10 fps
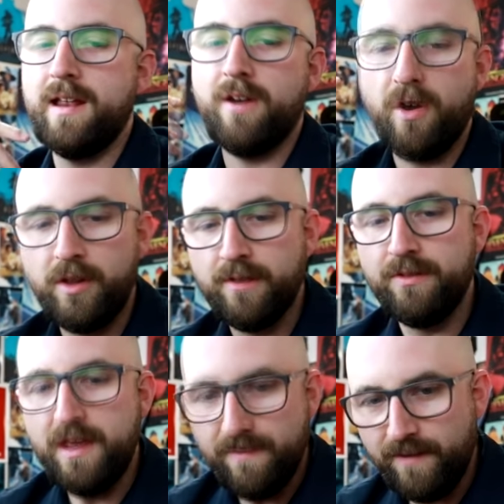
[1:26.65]
and all
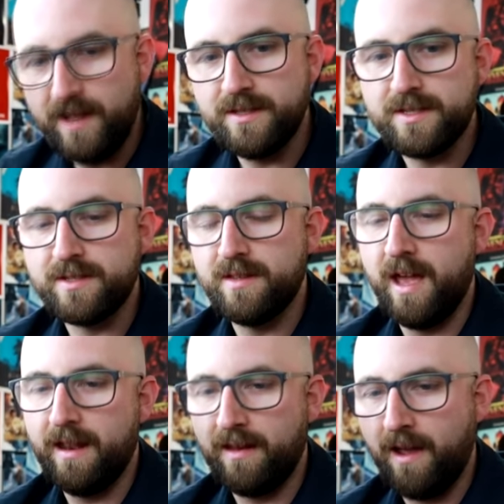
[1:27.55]
of the events
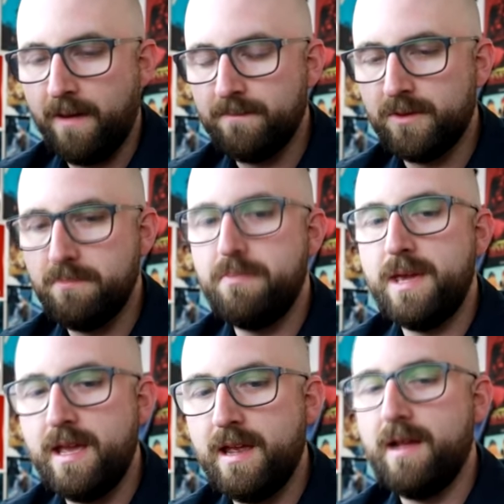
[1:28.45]
that come to
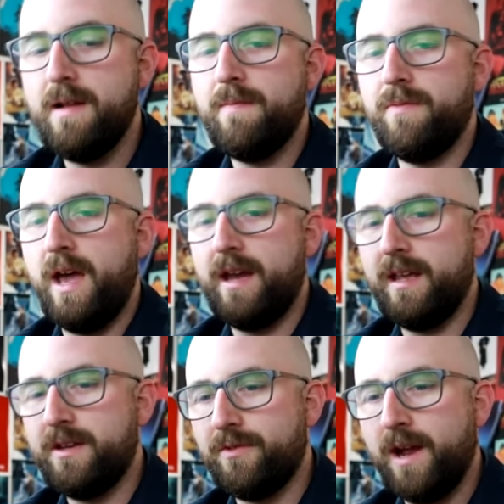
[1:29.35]
be that
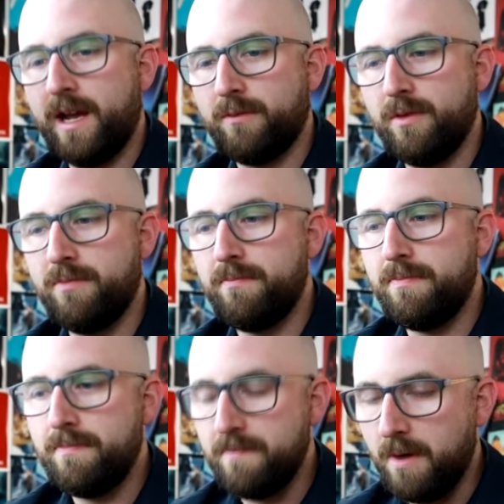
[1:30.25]
interact with
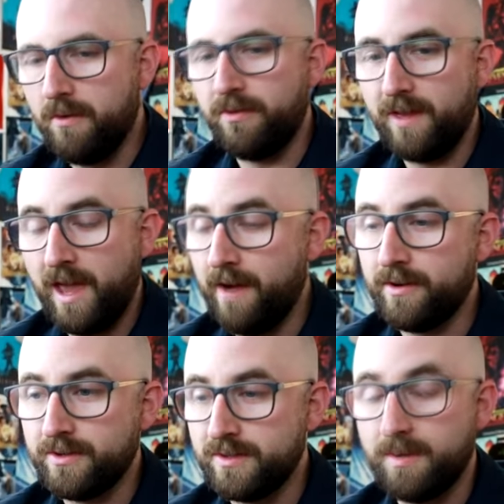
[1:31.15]
both
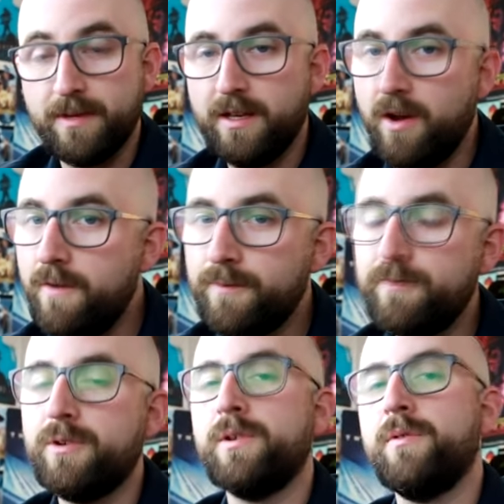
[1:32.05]
characters that we know
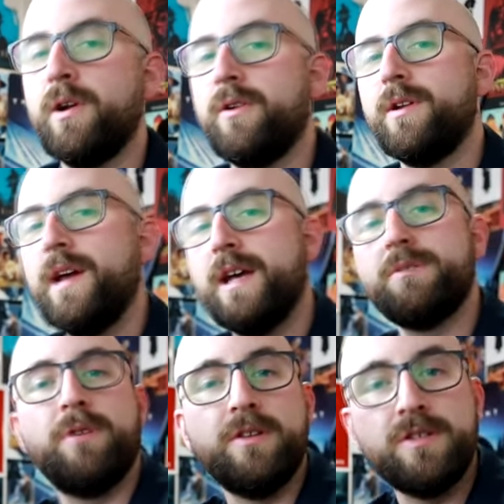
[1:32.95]
from Fury Road
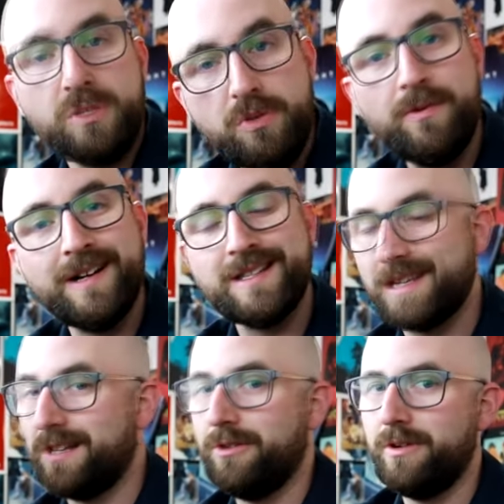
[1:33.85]
as well as new ones
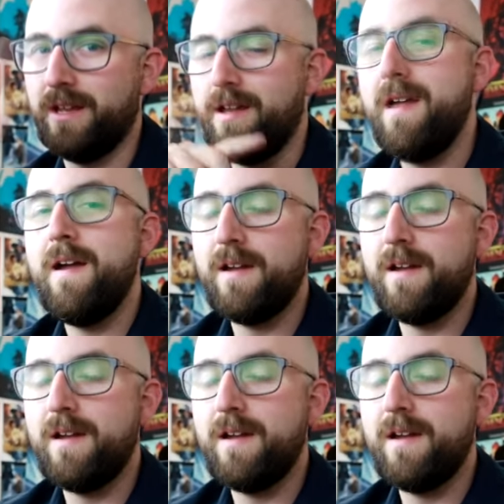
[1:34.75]
including